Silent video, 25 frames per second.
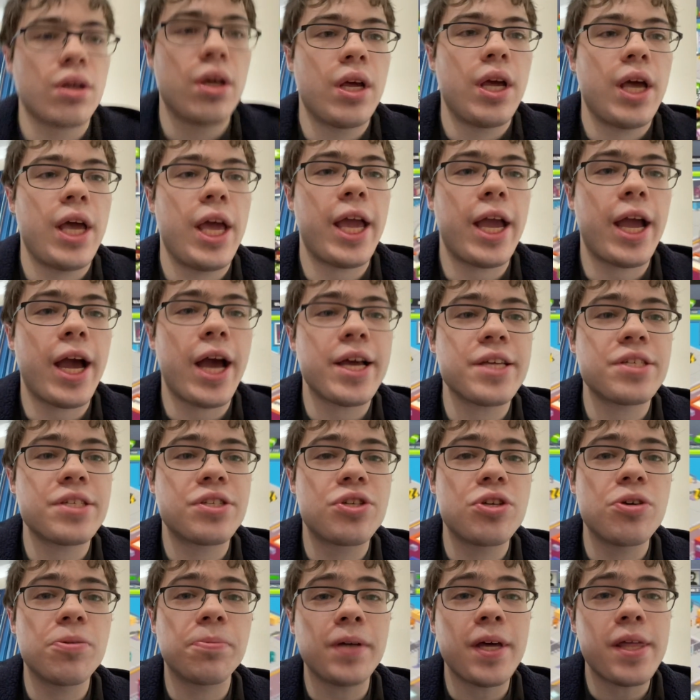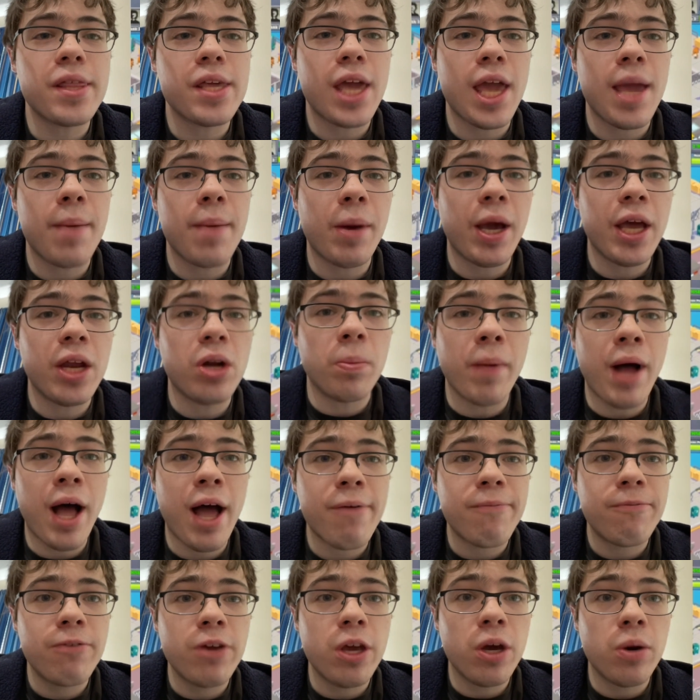Hey guys, do you play the game Idle
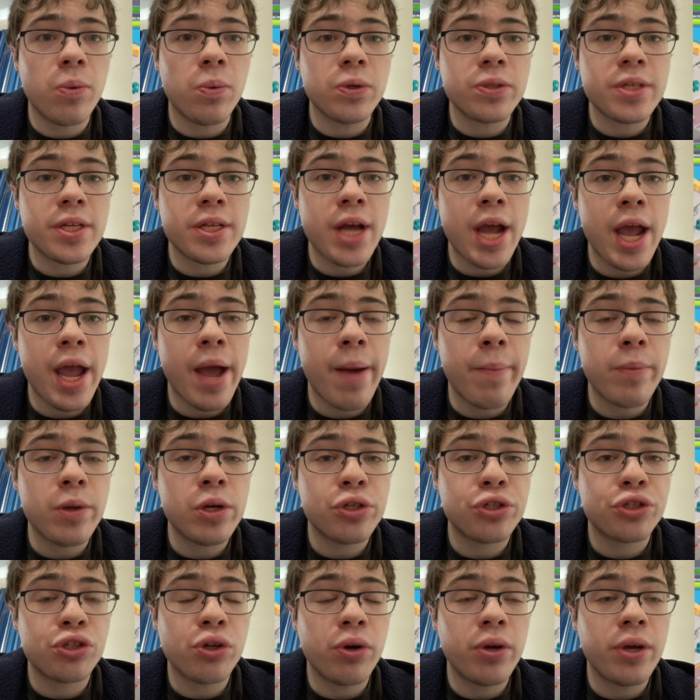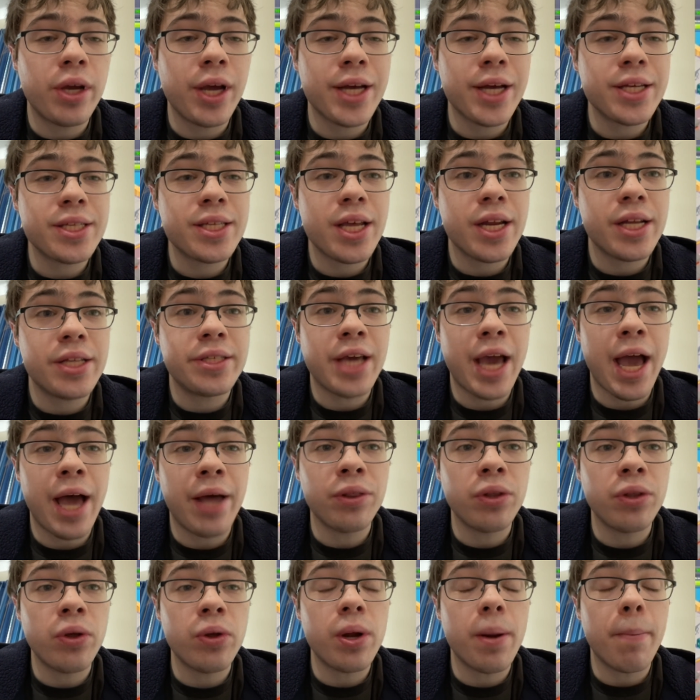Mafia? Well, today I'm going to show you guys how to
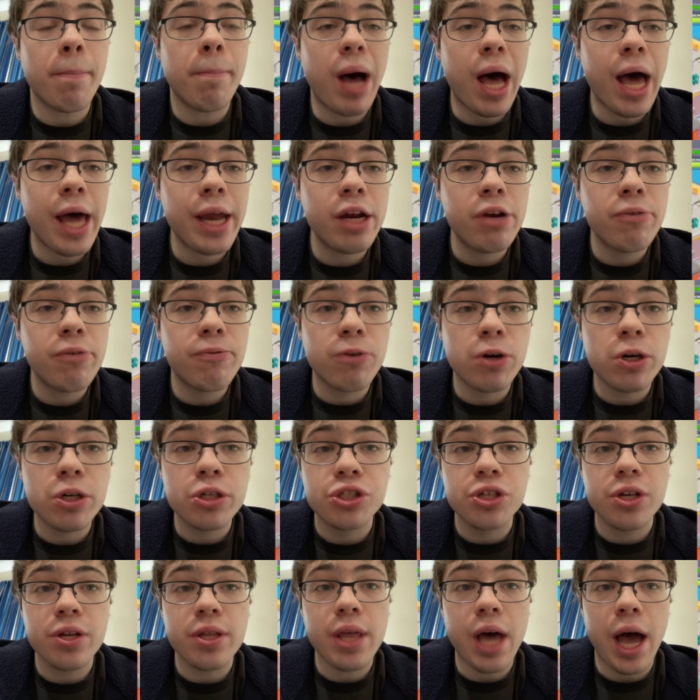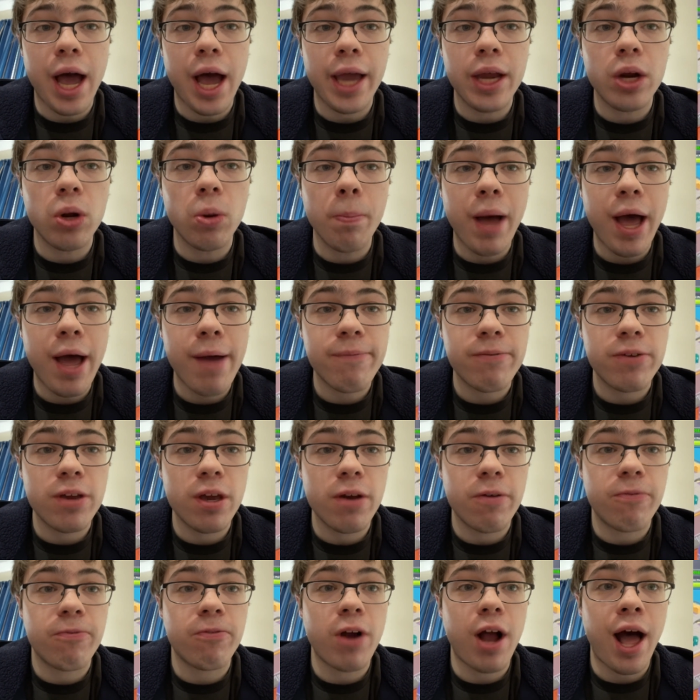download a modded version of the Idle Mafia
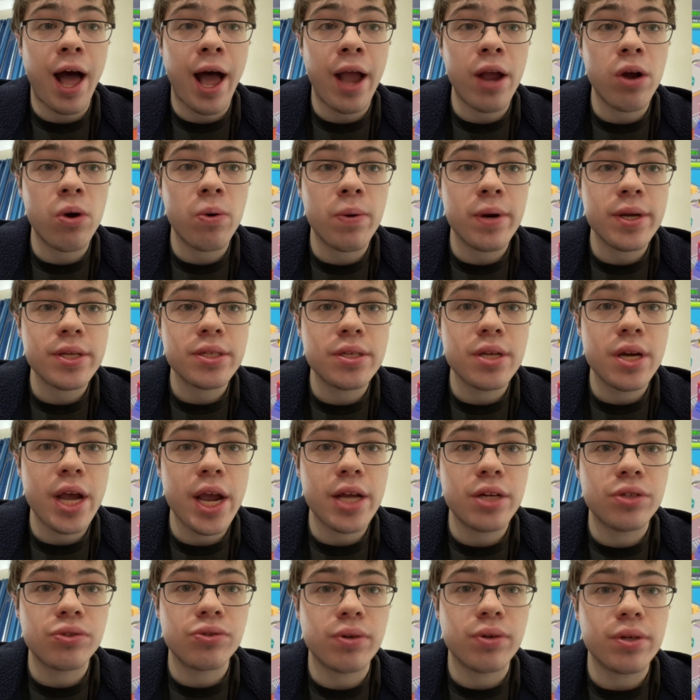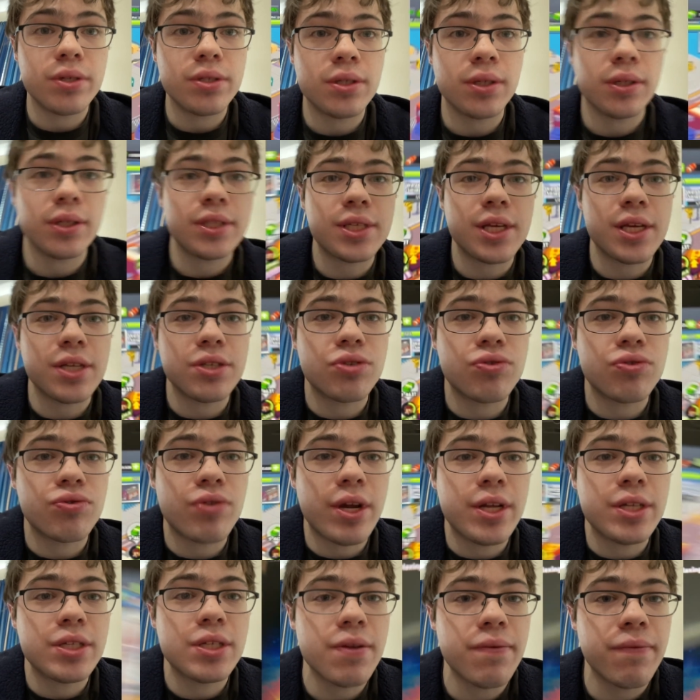for iOS and Android. So let's get straight
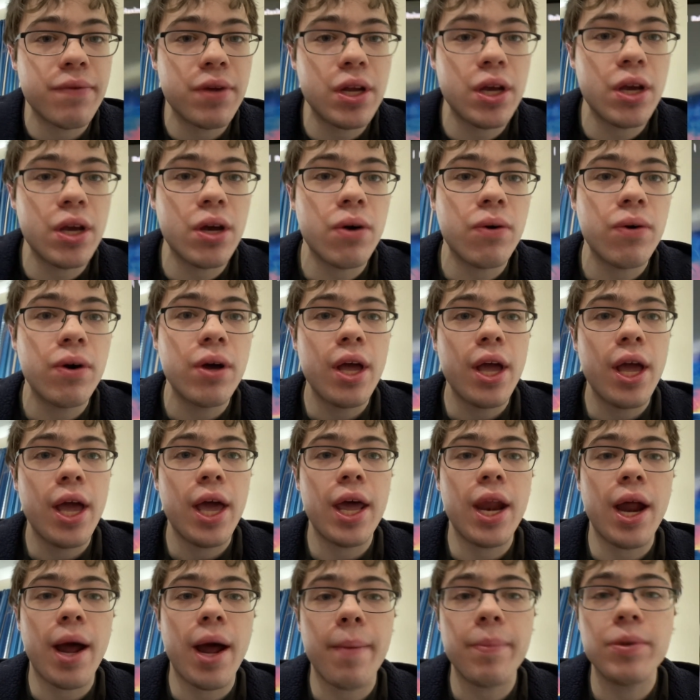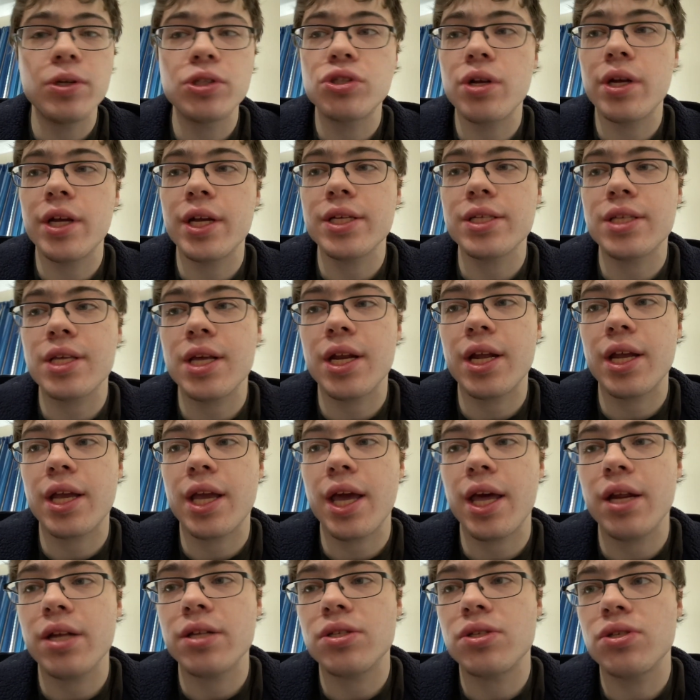into the video, and I'm going to show you guys how to get
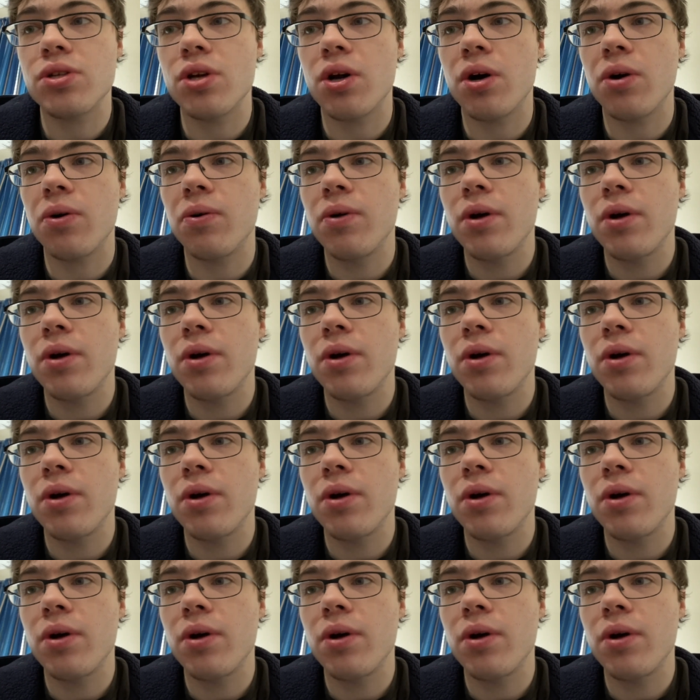it. So